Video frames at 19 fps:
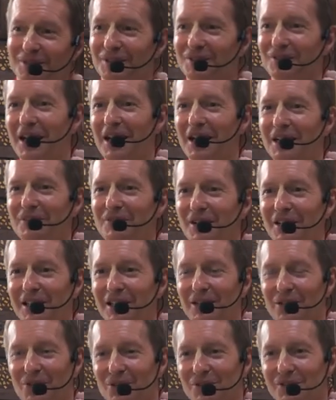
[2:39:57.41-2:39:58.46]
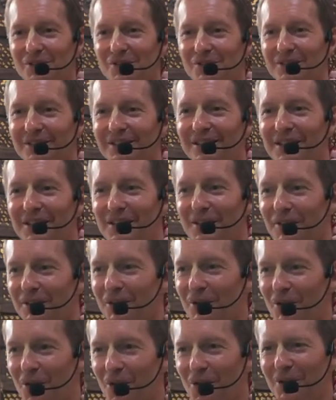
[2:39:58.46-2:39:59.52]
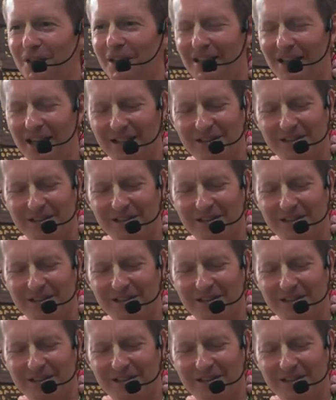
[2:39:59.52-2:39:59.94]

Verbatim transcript: Very, very close. You know, he can